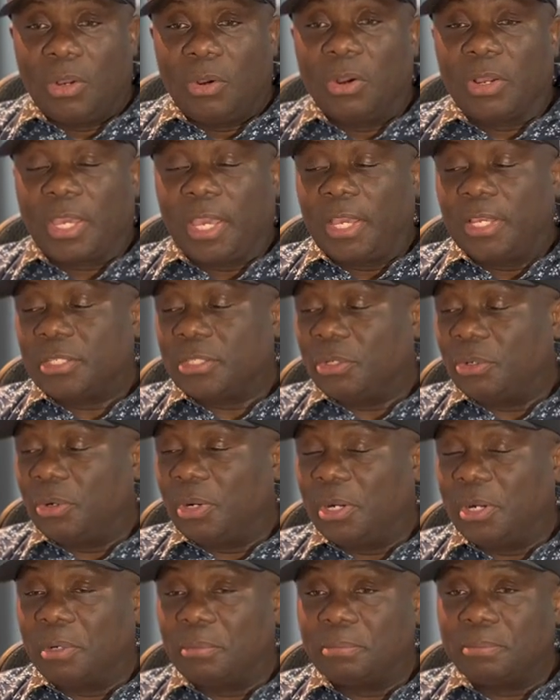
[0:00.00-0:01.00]
Okay, so
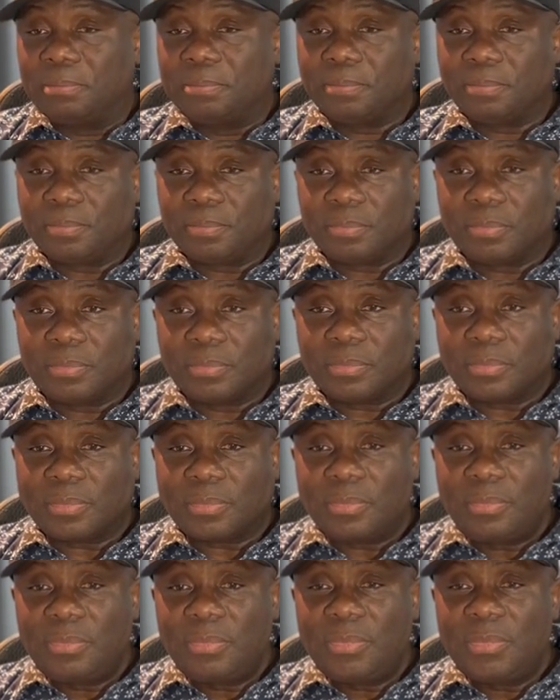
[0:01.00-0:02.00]
um,
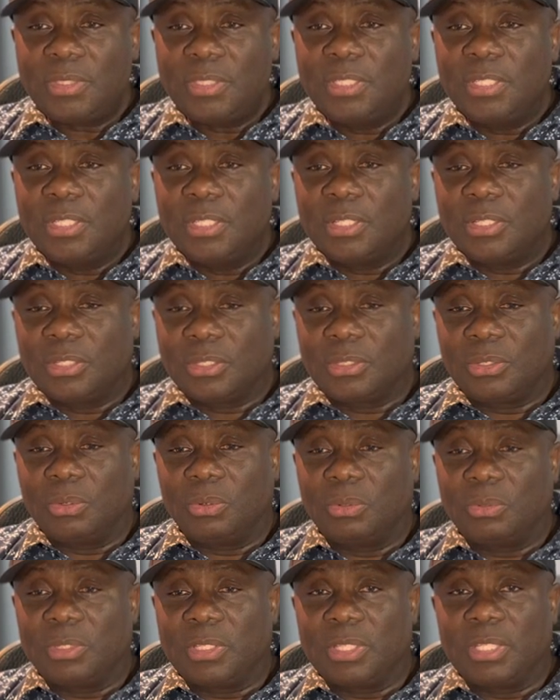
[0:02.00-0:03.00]

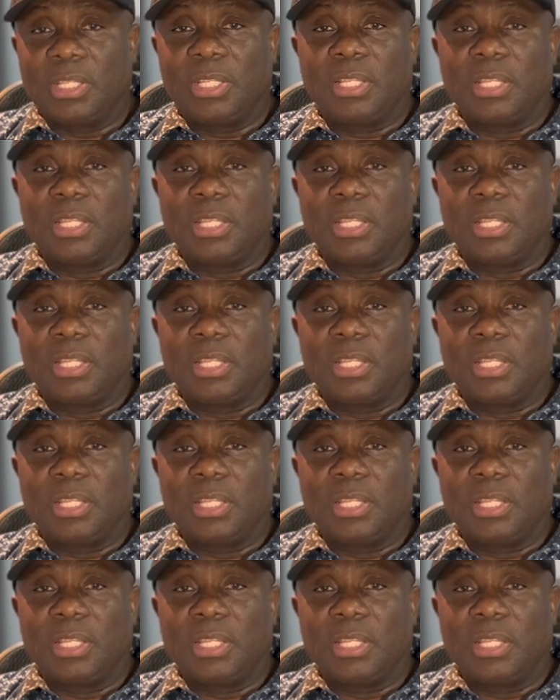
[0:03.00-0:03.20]
so